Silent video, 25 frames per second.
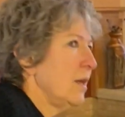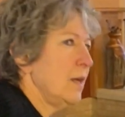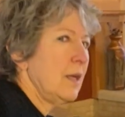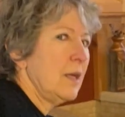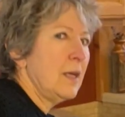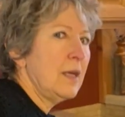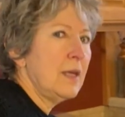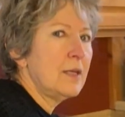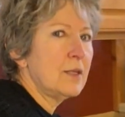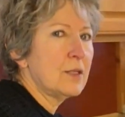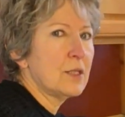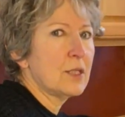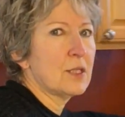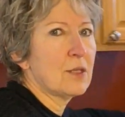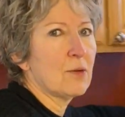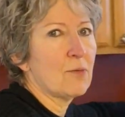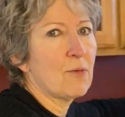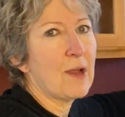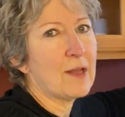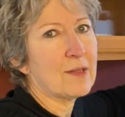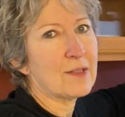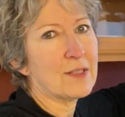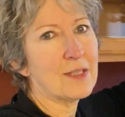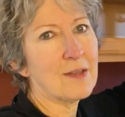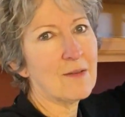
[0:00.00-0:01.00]
eats the
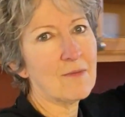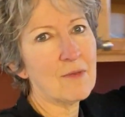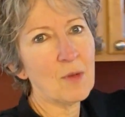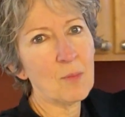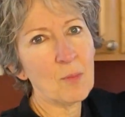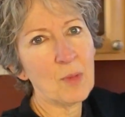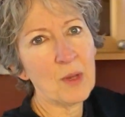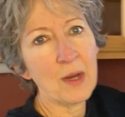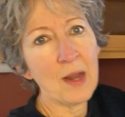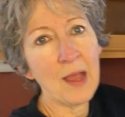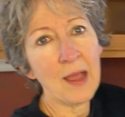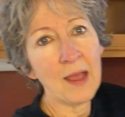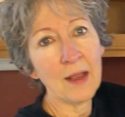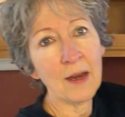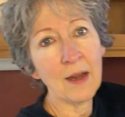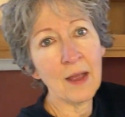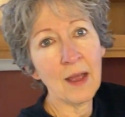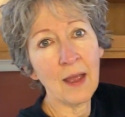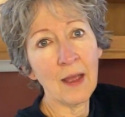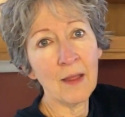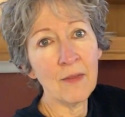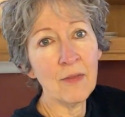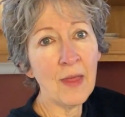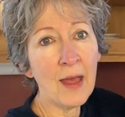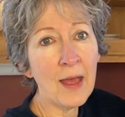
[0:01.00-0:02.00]
rest of the banana,
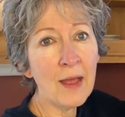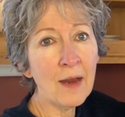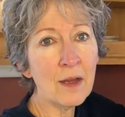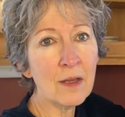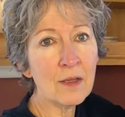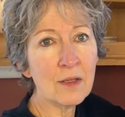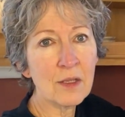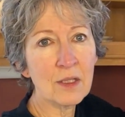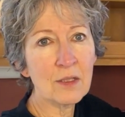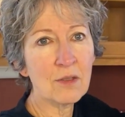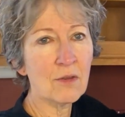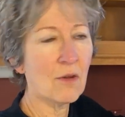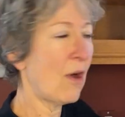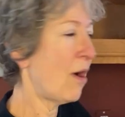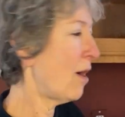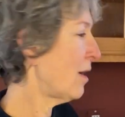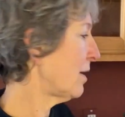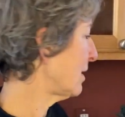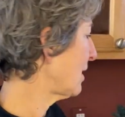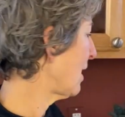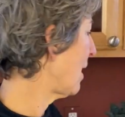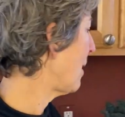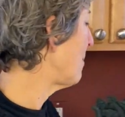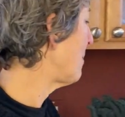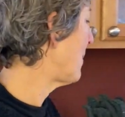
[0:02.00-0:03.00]
and that is not
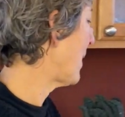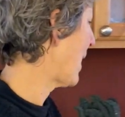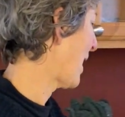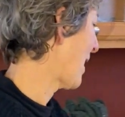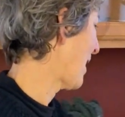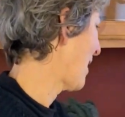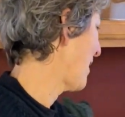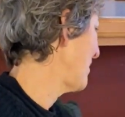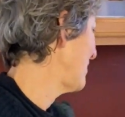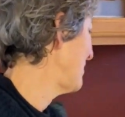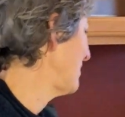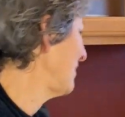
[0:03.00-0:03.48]
bad.